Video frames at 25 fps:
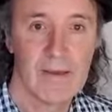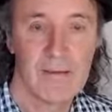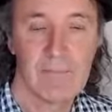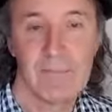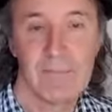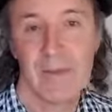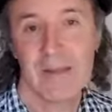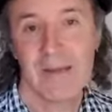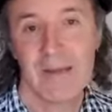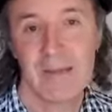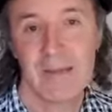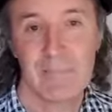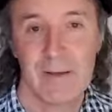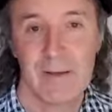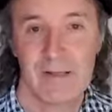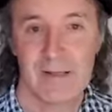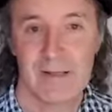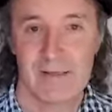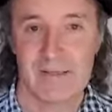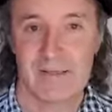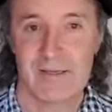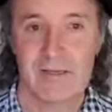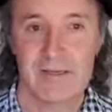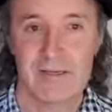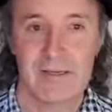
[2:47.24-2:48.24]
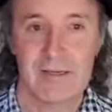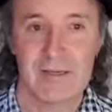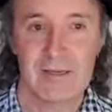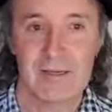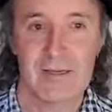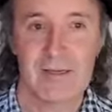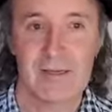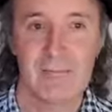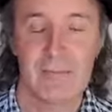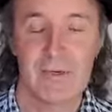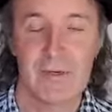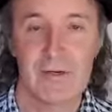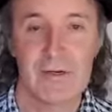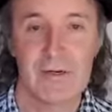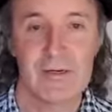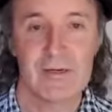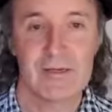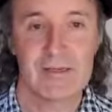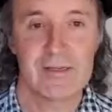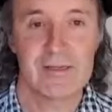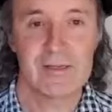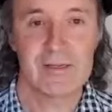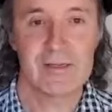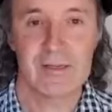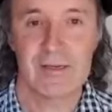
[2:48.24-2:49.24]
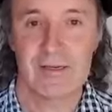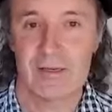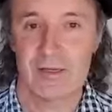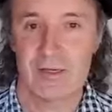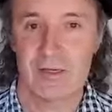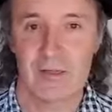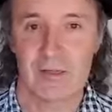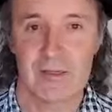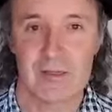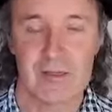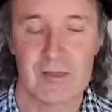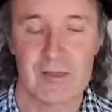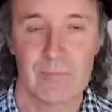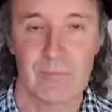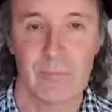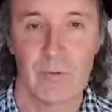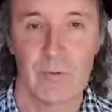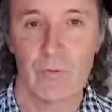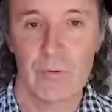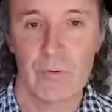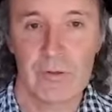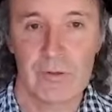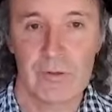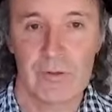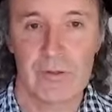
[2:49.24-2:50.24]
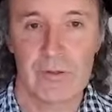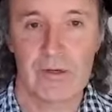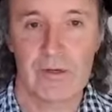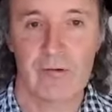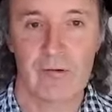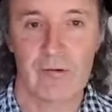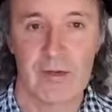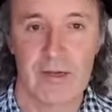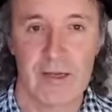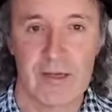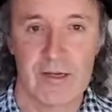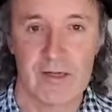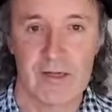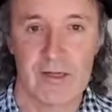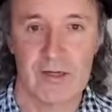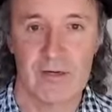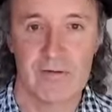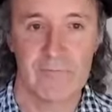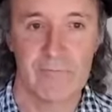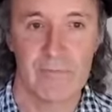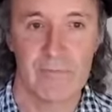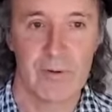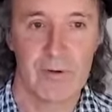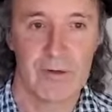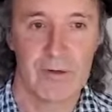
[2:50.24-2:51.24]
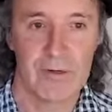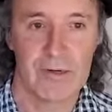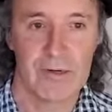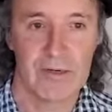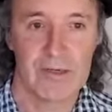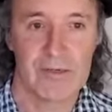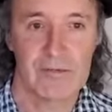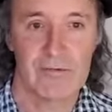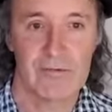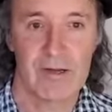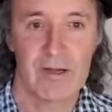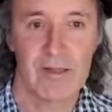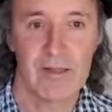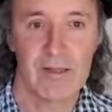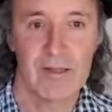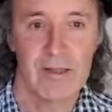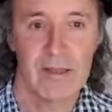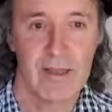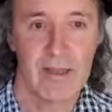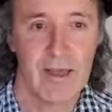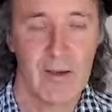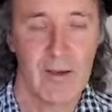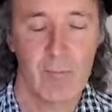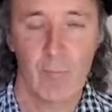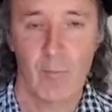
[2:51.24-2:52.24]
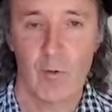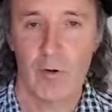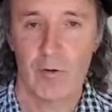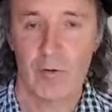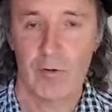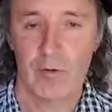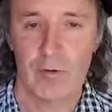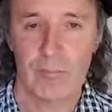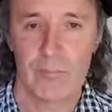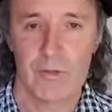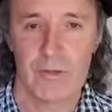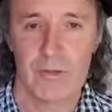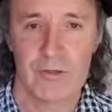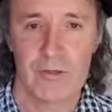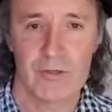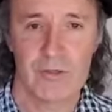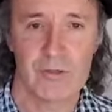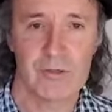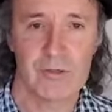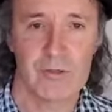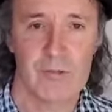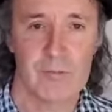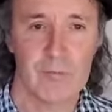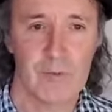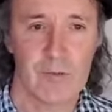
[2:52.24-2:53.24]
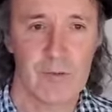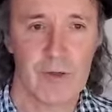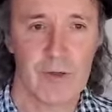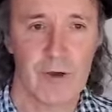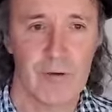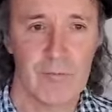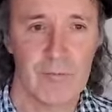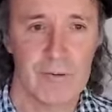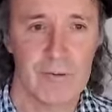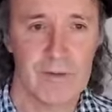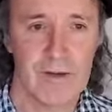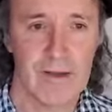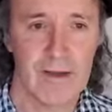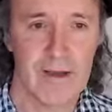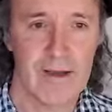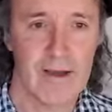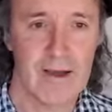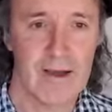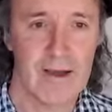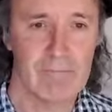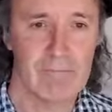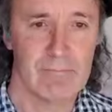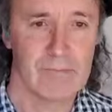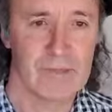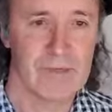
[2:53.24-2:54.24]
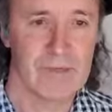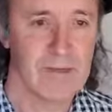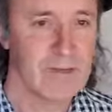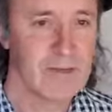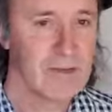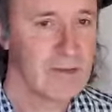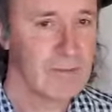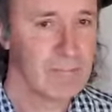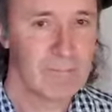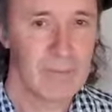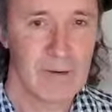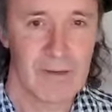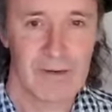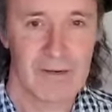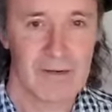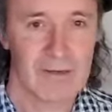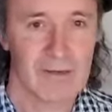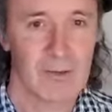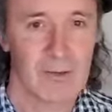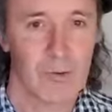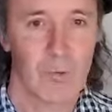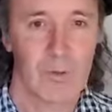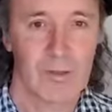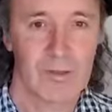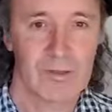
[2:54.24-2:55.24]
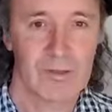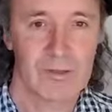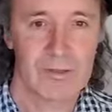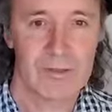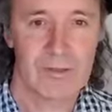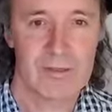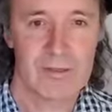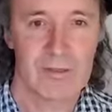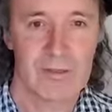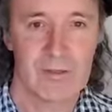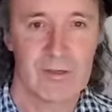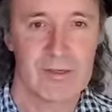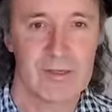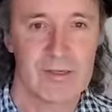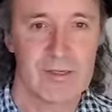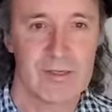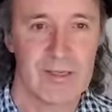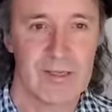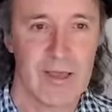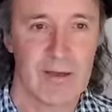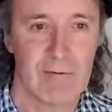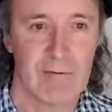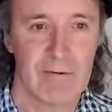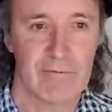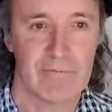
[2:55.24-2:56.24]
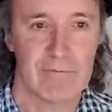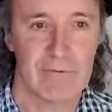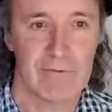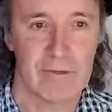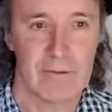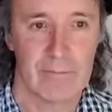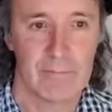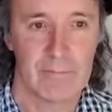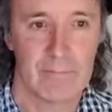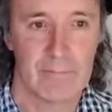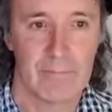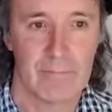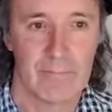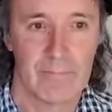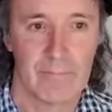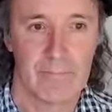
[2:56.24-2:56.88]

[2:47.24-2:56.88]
Many Palestinian communities initially supported the creation of modern Israel and welcomed the Jews with open arms, but it quickly turned sour for them.